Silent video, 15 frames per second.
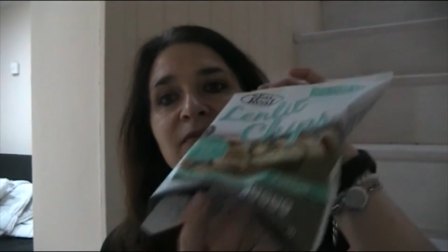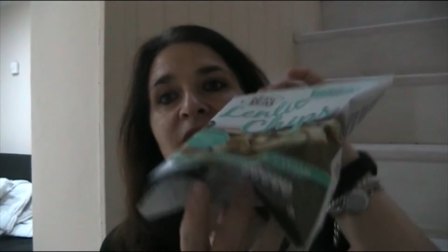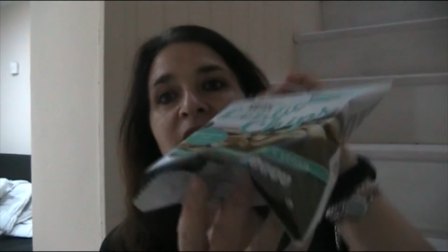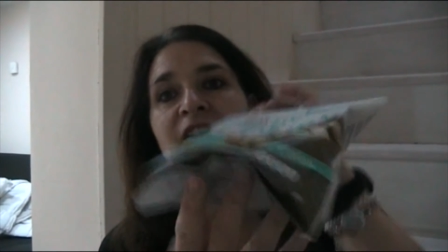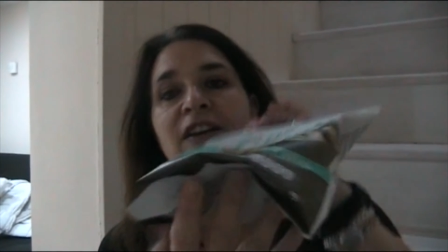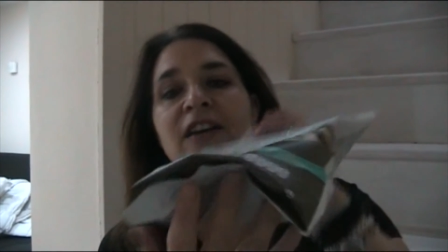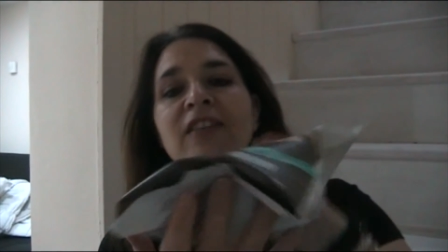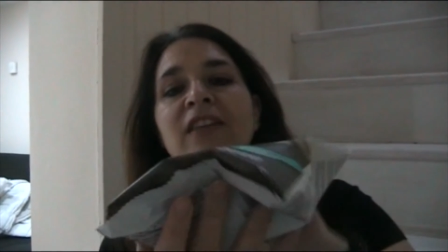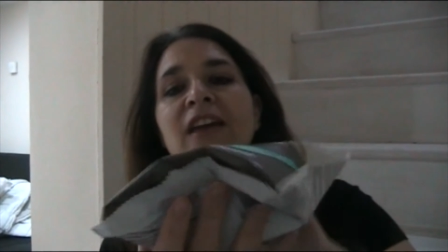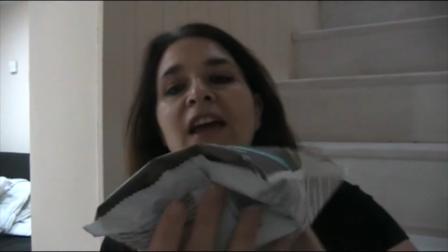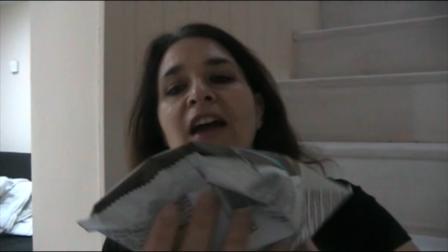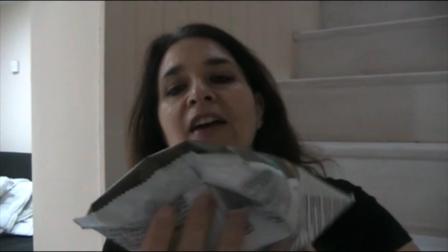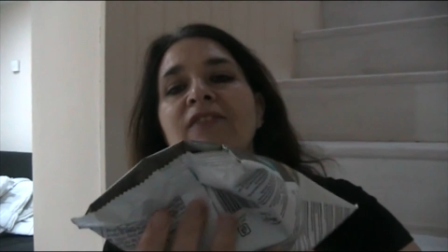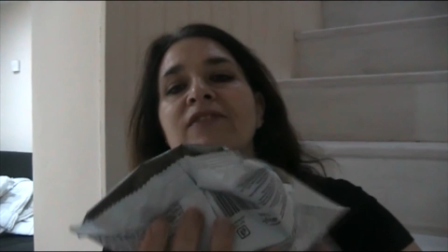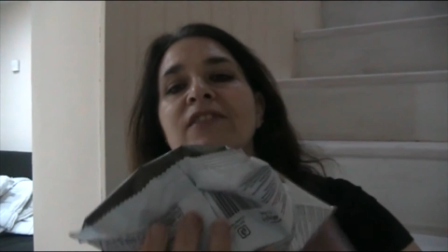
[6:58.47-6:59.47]

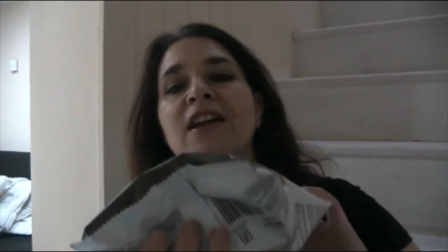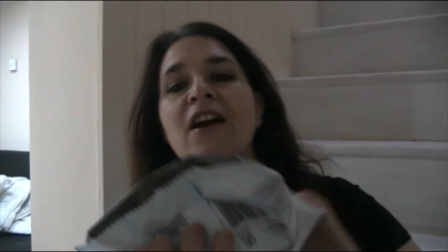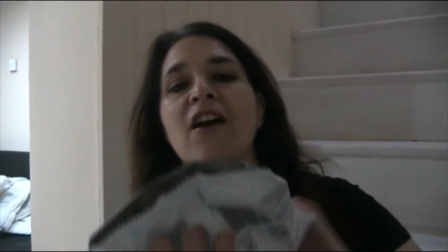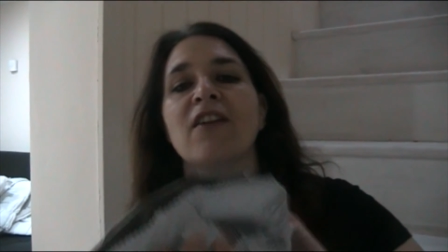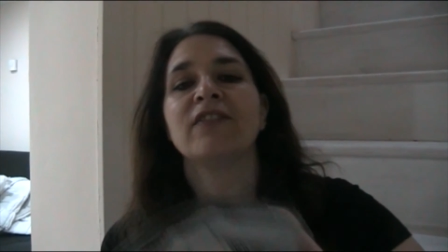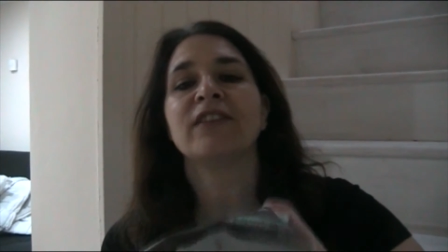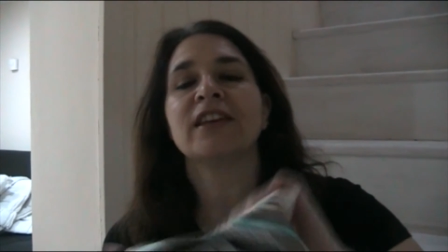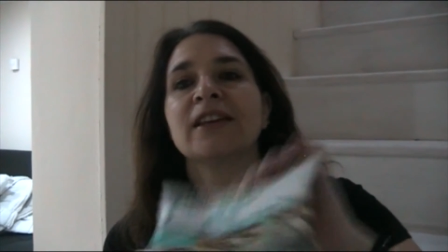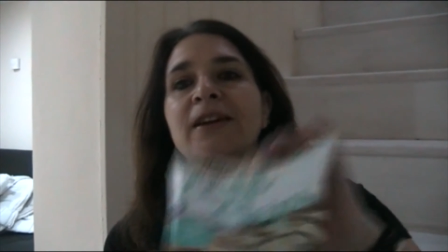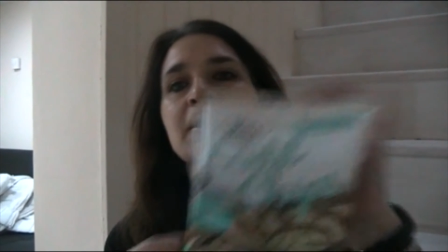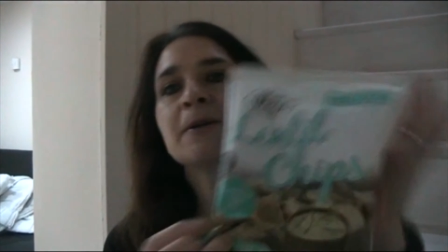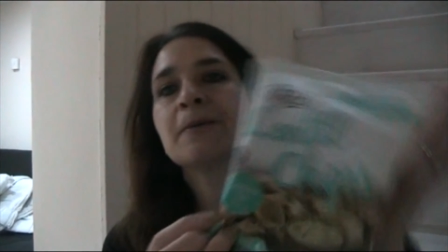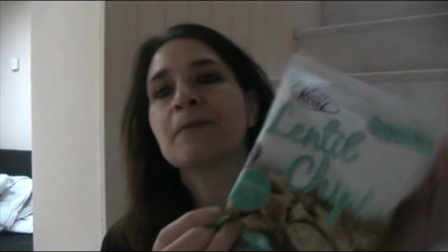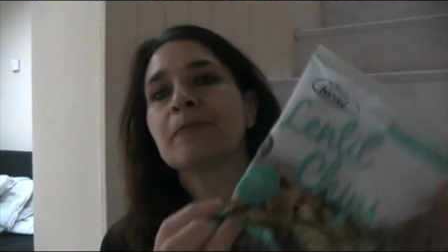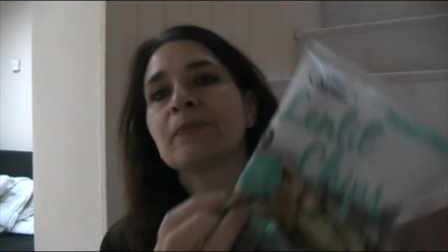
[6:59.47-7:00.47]
They are
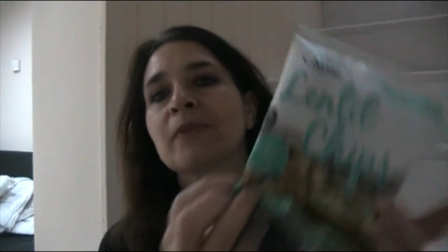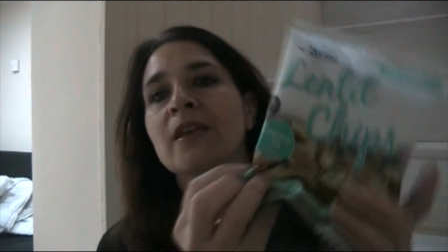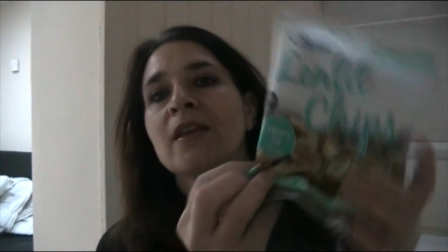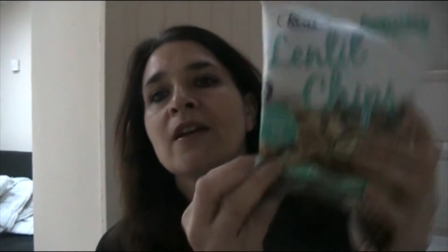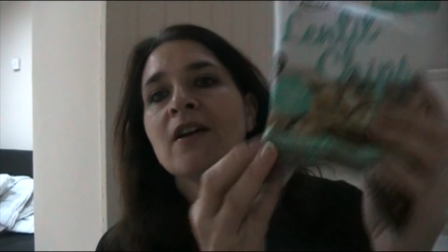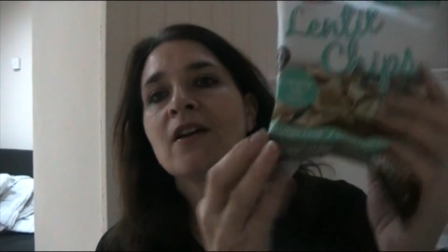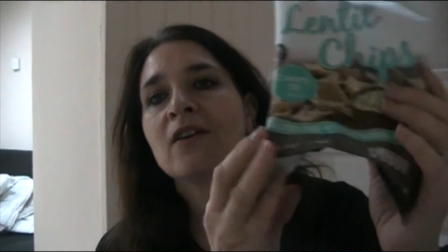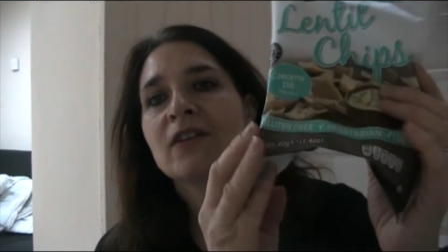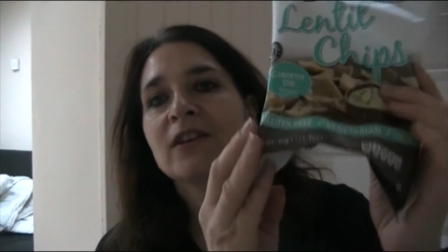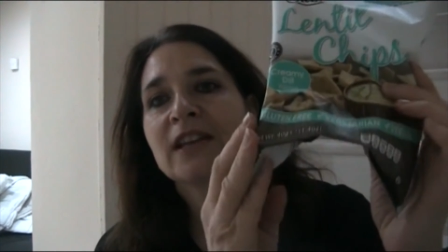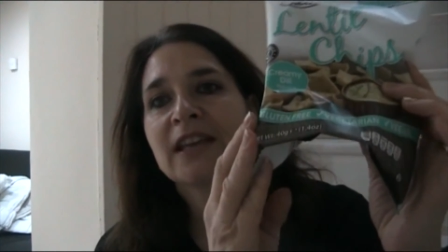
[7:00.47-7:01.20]
vegan on